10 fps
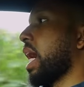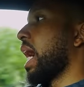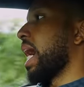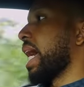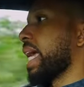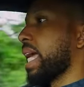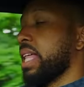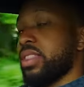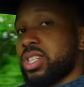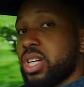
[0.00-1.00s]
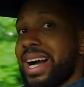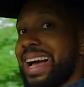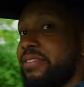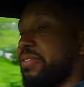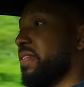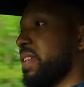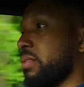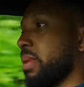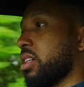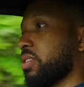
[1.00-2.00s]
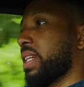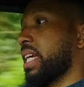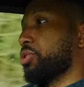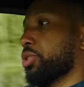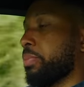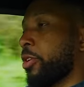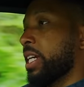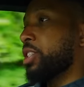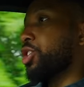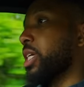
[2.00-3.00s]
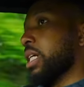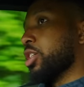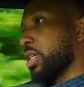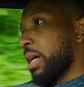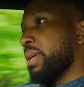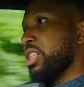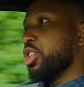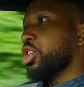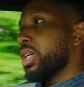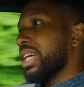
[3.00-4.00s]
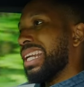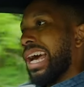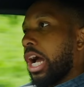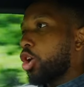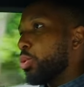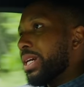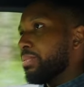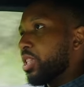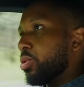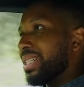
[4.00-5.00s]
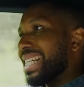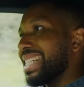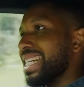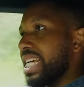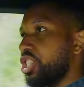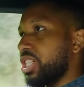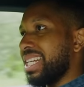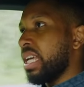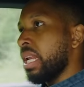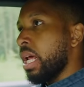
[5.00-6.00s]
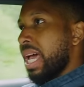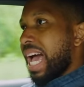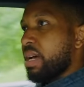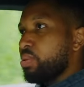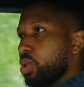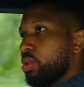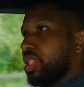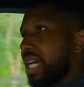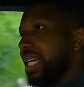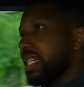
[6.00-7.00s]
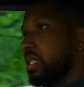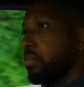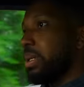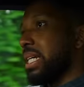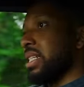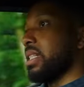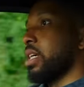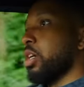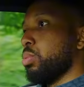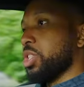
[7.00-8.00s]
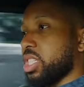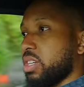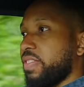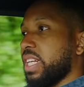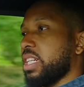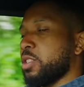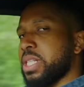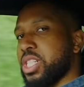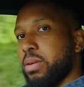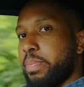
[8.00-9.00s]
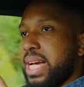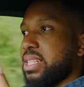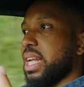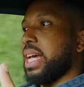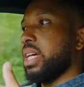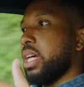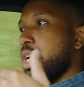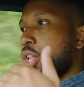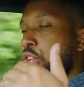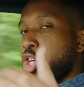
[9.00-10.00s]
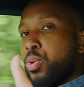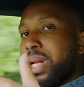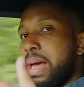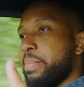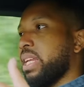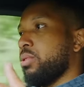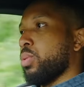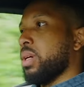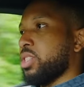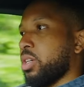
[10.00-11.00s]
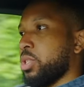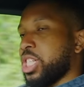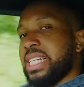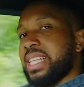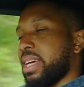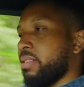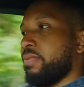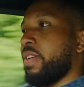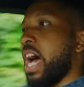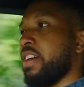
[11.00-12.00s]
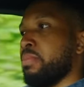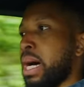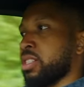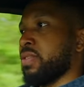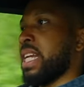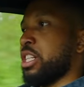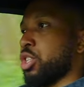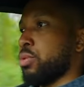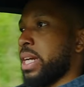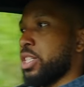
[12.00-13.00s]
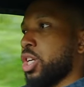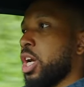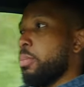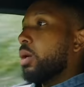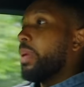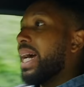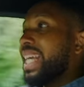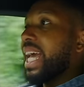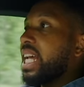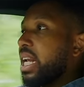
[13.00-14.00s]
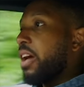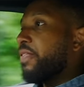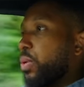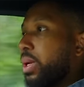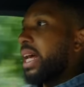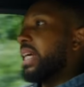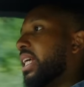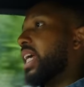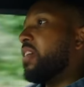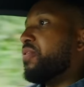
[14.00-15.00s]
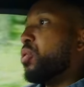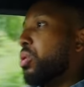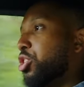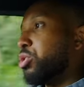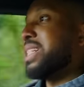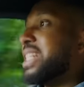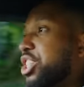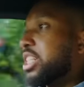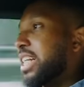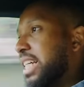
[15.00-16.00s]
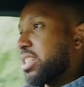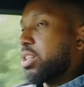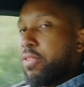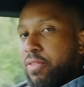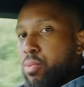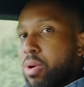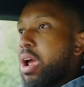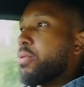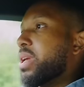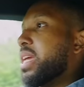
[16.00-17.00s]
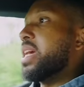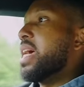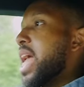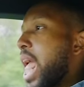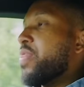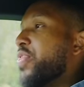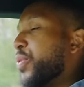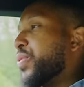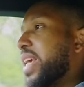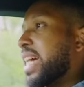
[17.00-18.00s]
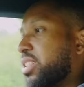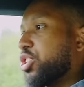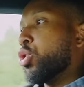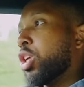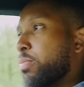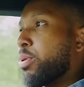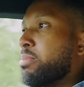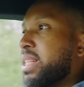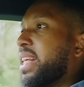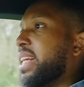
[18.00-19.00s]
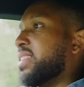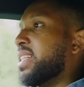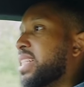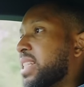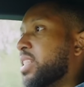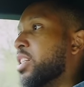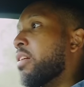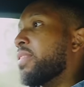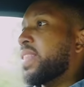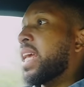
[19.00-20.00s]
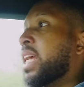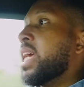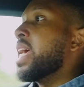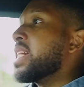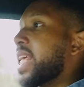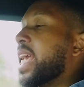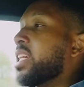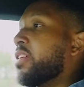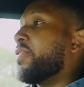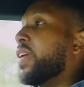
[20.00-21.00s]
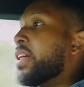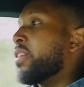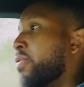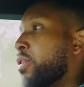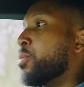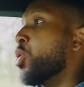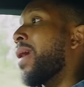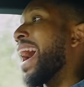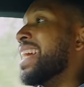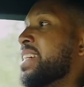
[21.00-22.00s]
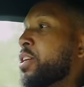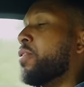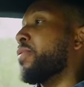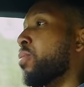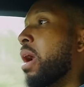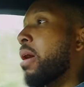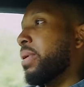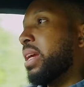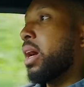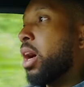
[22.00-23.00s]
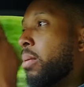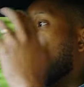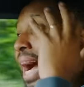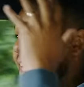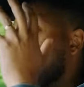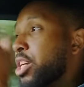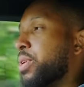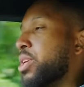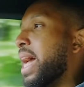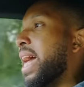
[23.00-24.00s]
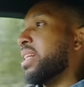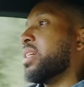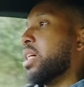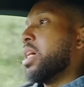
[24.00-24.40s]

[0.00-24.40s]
I, in this car, have 15 miles of electric range. So that means that you can uh, creep to your destination in absolute silence and bliss, which is convenient, especially compared to like the newer Lamborghini Revuelto, which has like five miles of electric range. But again, I feel like if you're a traditionalist, a Ferrari enthusiast, you're going to probably think of this as another thing, taking it further from your ideal Ferrari um, idea in your head.